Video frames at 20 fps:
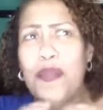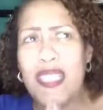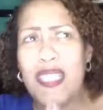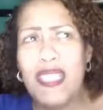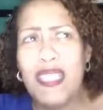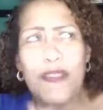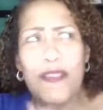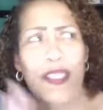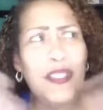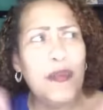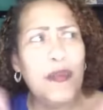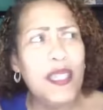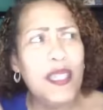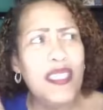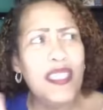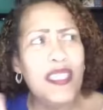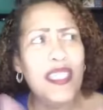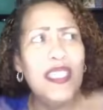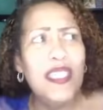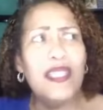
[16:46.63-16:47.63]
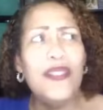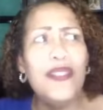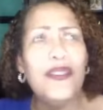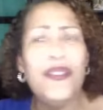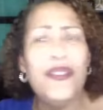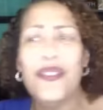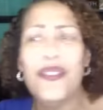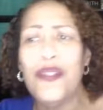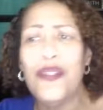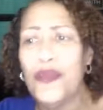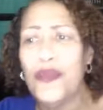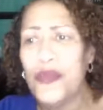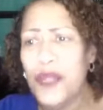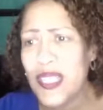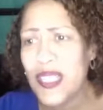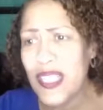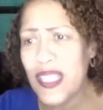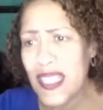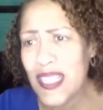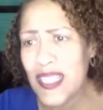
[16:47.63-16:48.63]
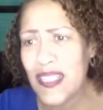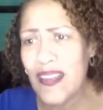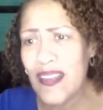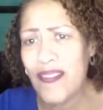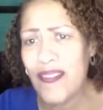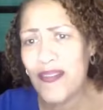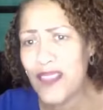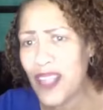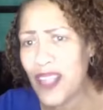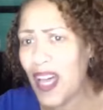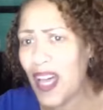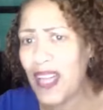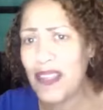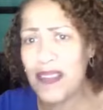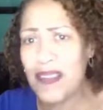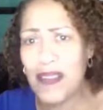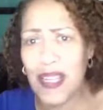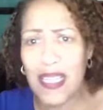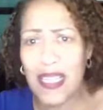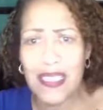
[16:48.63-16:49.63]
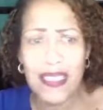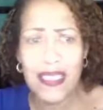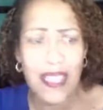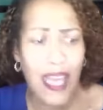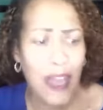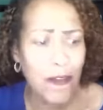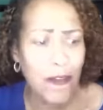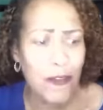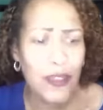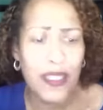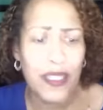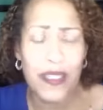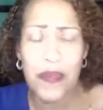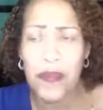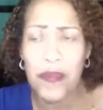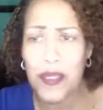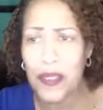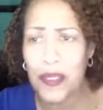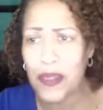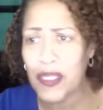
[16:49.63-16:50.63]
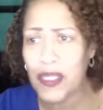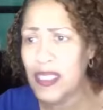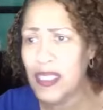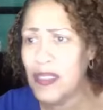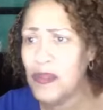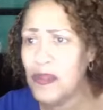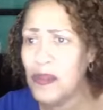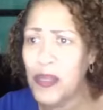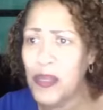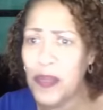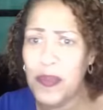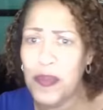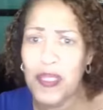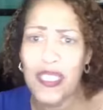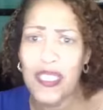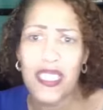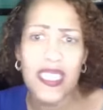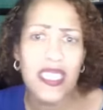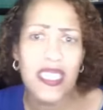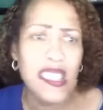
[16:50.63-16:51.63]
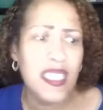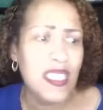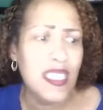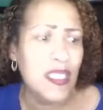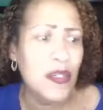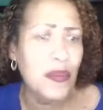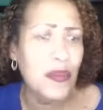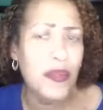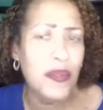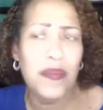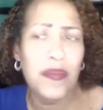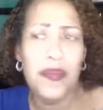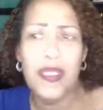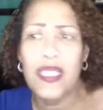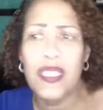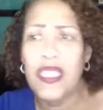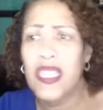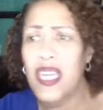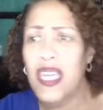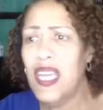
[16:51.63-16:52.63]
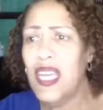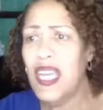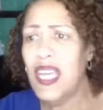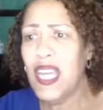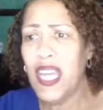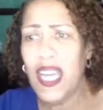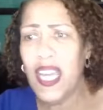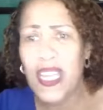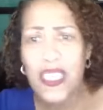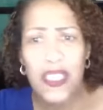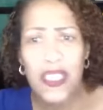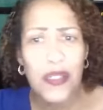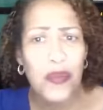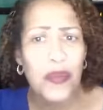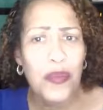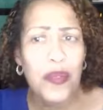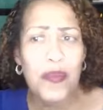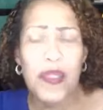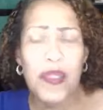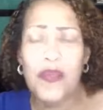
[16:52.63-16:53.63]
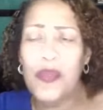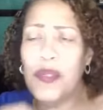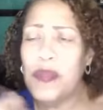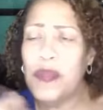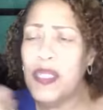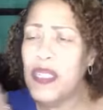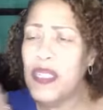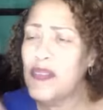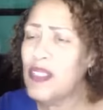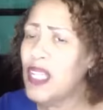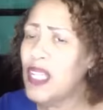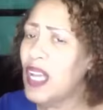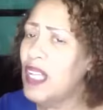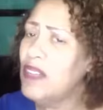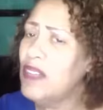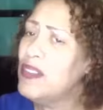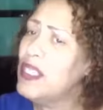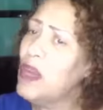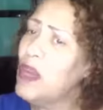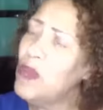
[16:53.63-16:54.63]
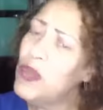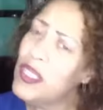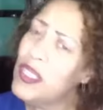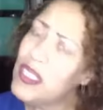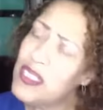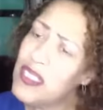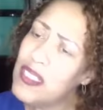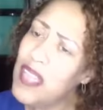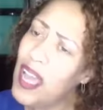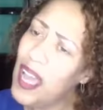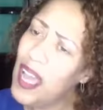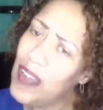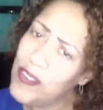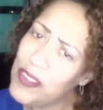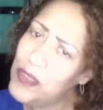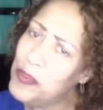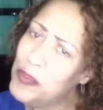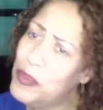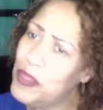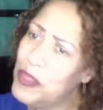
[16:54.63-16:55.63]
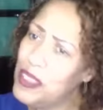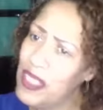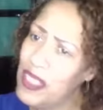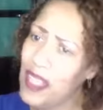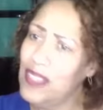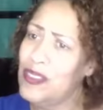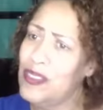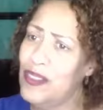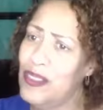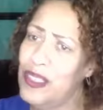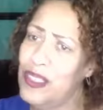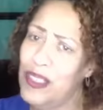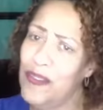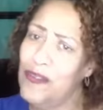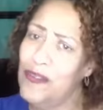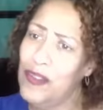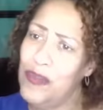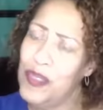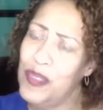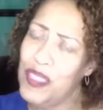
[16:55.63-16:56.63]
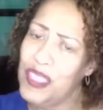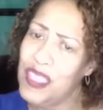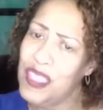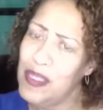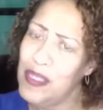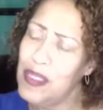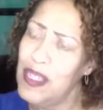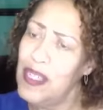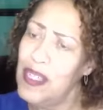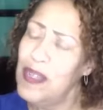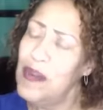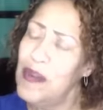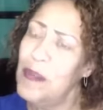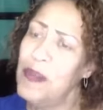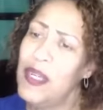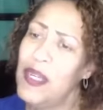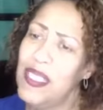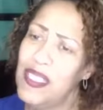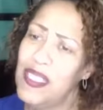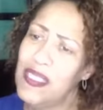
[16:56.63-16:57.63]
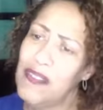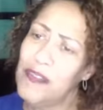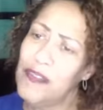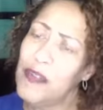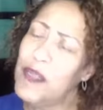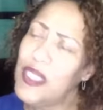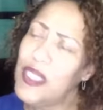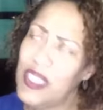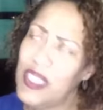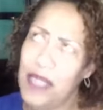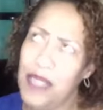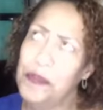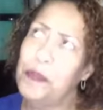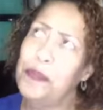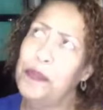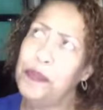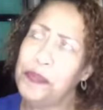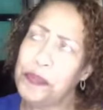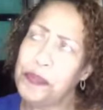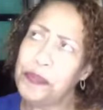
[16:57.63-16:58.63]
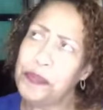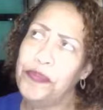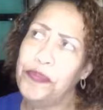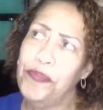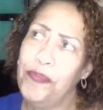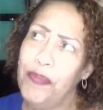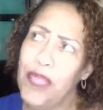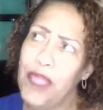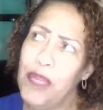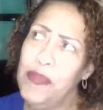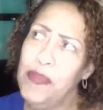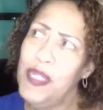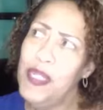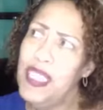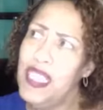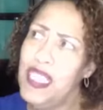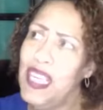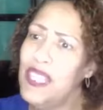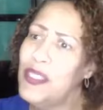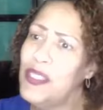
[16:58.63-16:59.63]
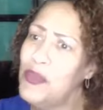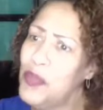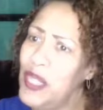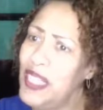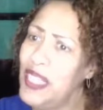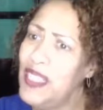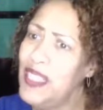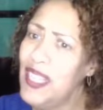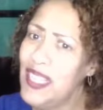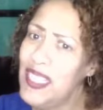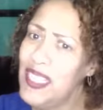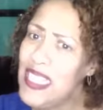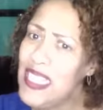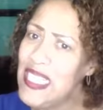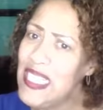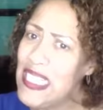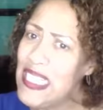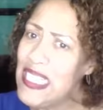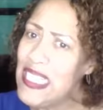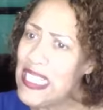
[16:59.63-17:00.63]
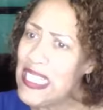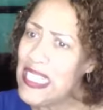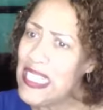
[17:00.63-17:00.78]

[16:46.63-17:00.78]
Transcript: for so many years, we have thought as African American women, Latino women, Asian women, women of color, that we didn't have to protect ourselves from the skin, but from the sun. But guess what? Not just